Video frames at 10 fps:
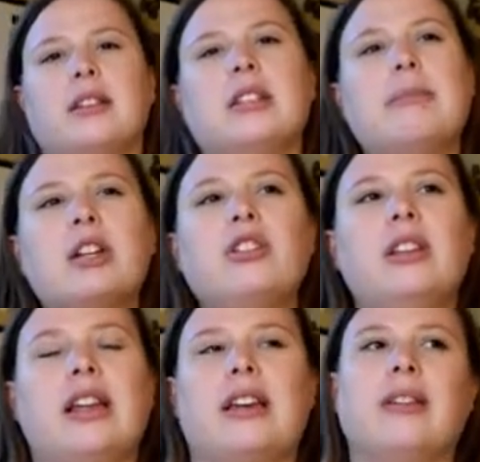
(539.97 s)
especially
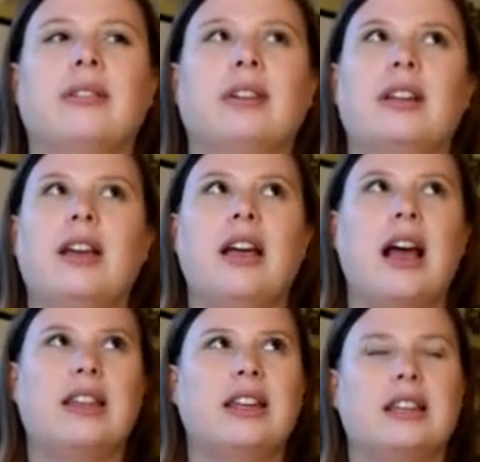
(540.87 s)
like,
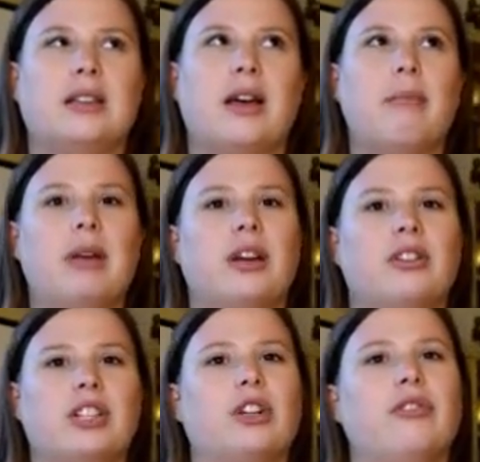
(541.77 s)
I think it's a bigger
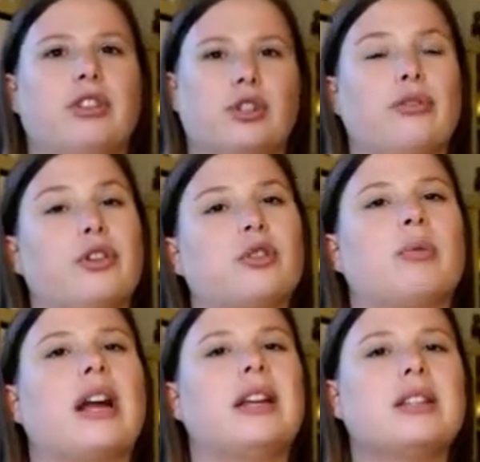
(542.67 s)
deal if it's your first
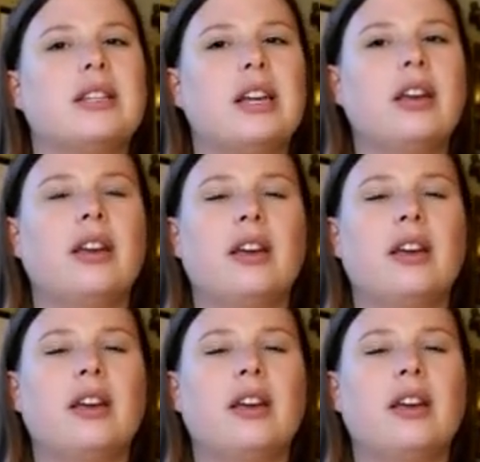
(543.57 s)
pregnancy,